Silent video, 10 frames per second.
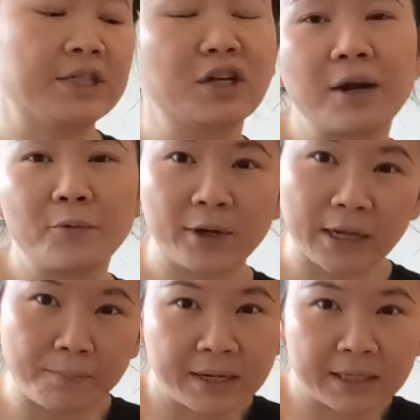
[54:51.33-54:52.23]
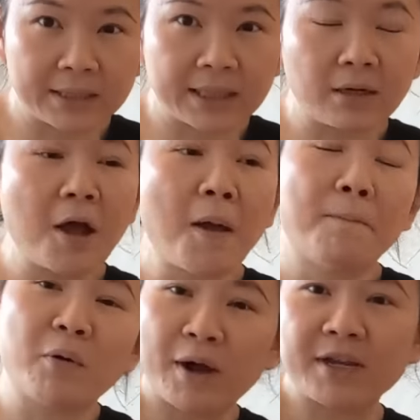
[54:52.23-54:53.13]
It's not a really big deal,
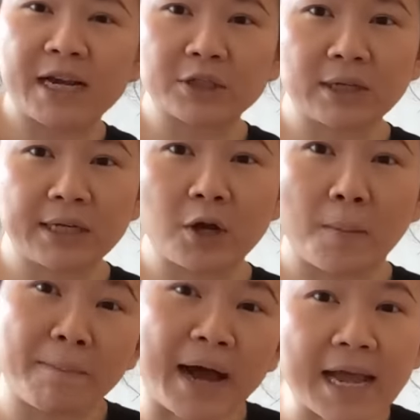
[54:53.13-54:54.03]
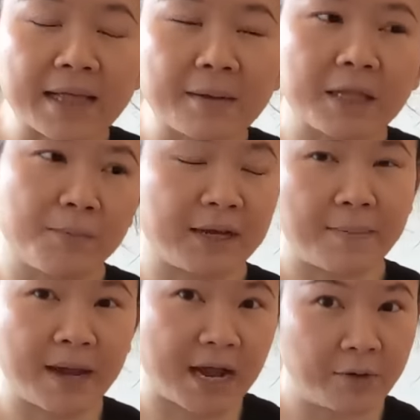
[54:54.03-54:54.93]
but when you actually combine them, they
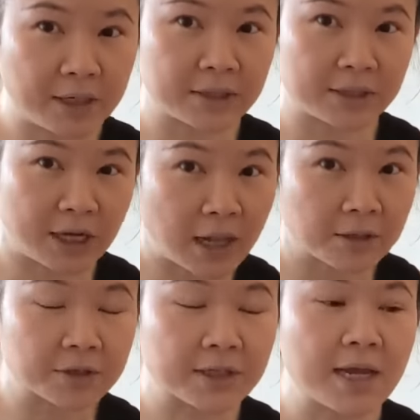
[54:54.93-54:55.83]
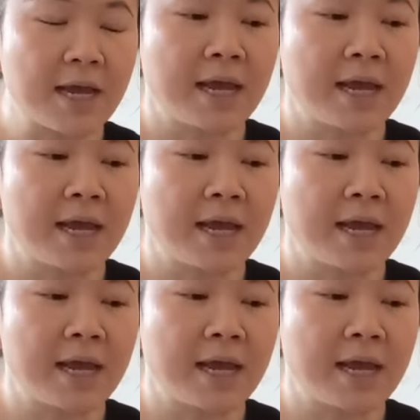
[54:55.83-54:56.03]
become hundreds of dollars,